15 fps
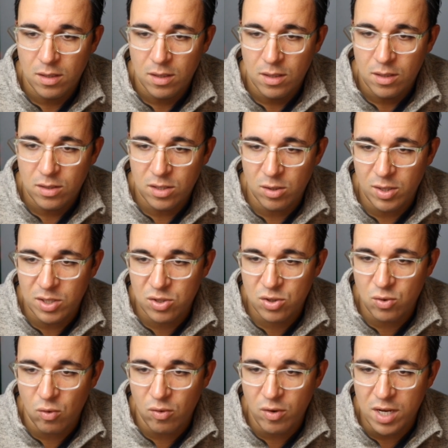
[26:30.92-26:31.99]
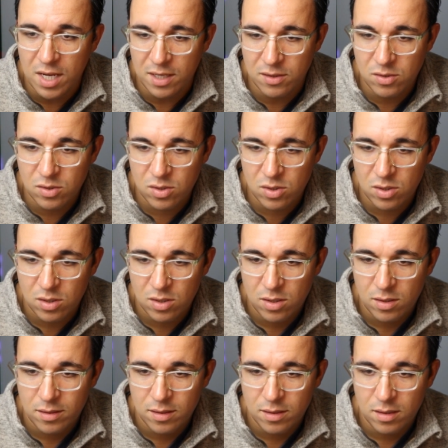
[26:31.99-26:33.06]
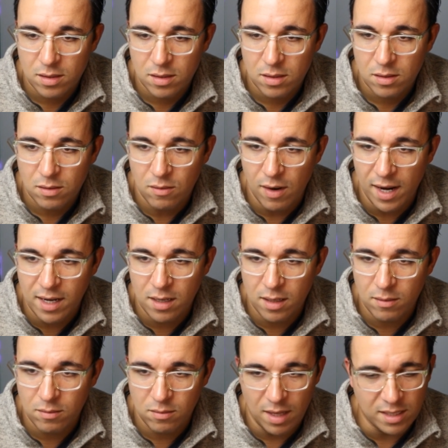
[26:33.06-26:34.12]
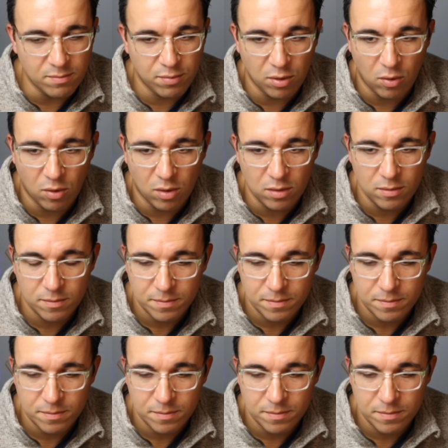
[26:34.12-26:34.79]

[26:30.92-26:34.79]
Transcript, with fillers: So historians, right, that's plural.